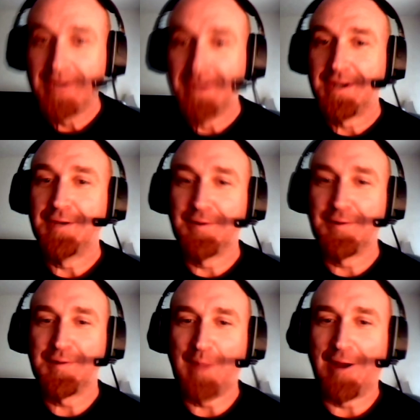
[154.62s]
You
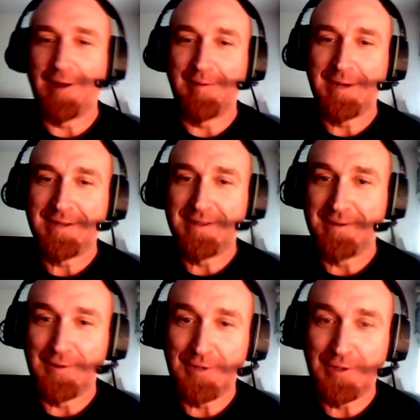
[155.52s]
inspire me
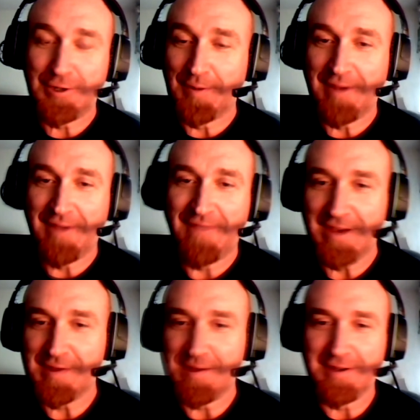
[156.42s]
to show my
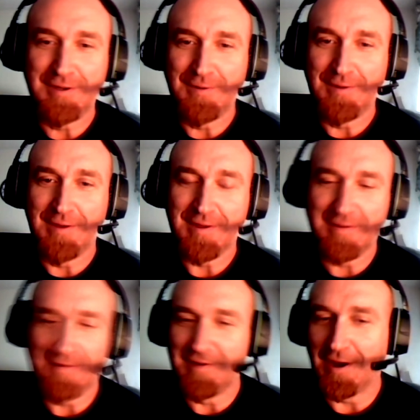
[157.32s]
face and do this
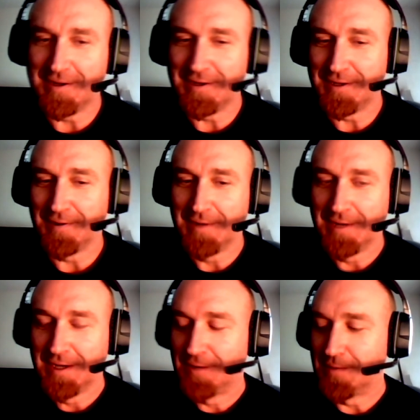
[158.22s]
and talk to you,
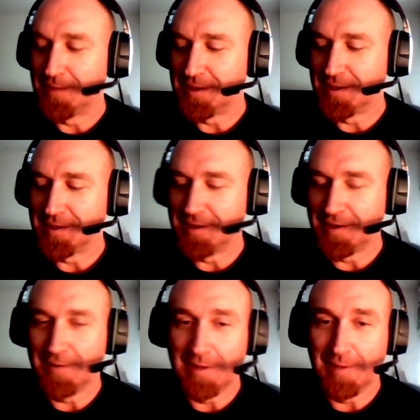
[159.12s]
which is
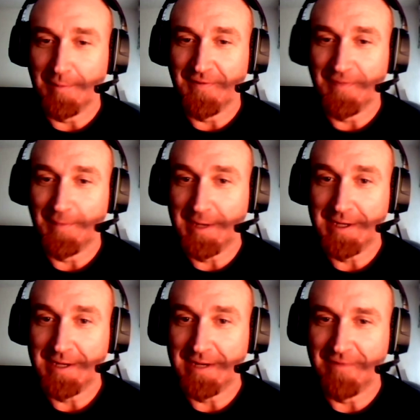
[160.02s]
incredible for me to
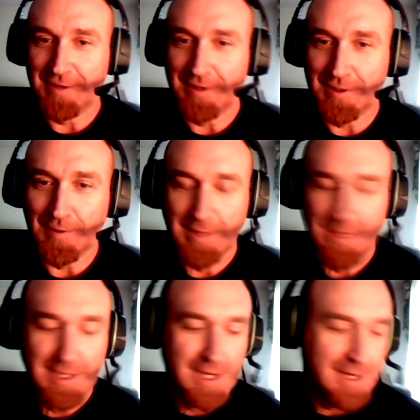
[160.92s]
even do.
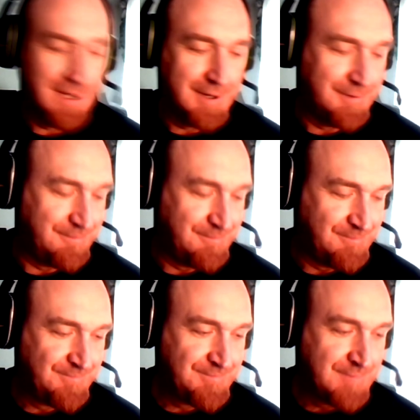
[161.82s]
Um,
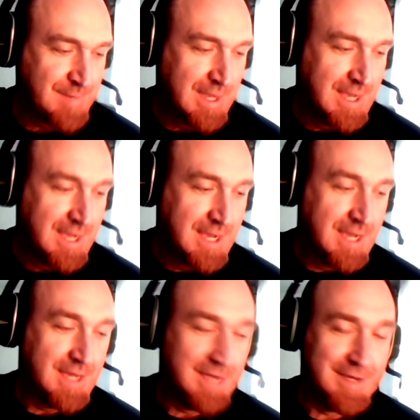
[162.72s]

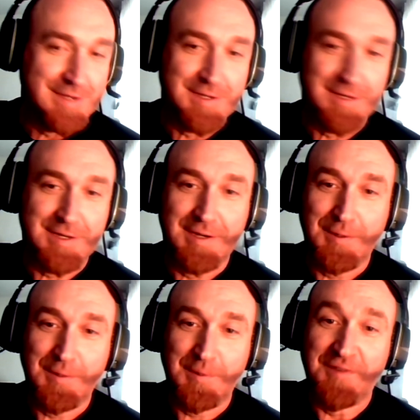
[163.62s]
is
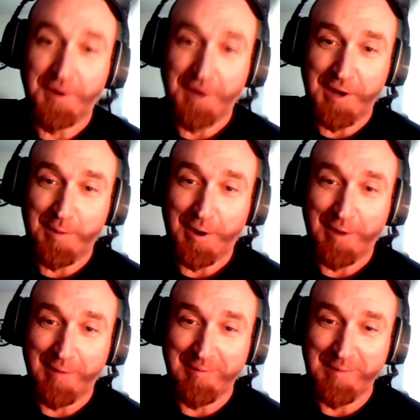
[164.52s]
we've all got
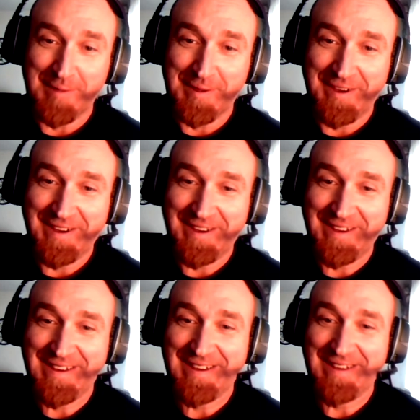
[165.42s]
problems.
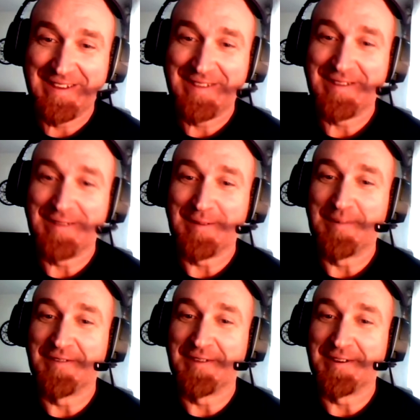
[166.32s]
Some of
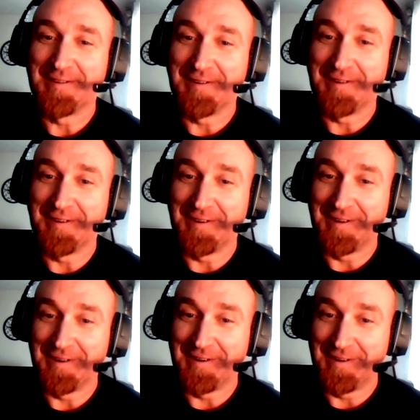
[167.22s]
us
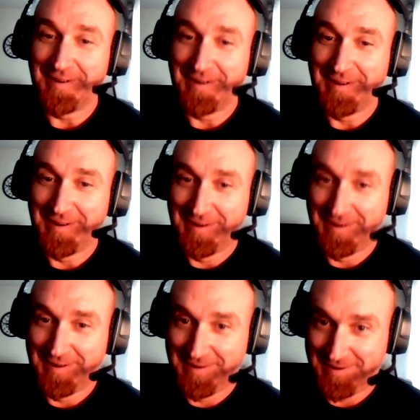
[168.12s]
are
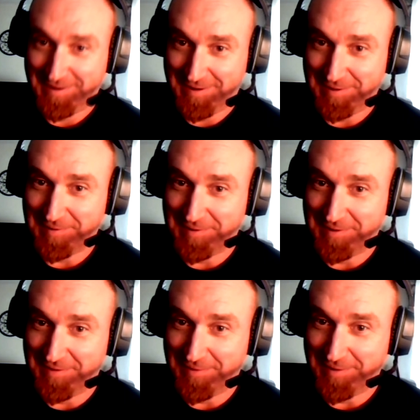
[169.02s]
a little
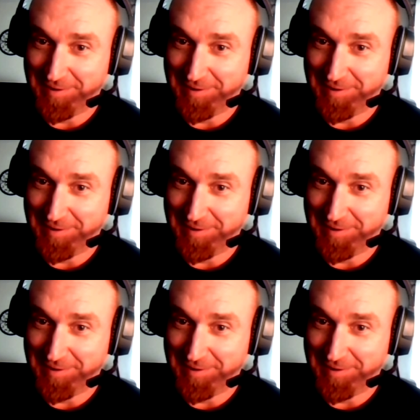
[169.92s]
different.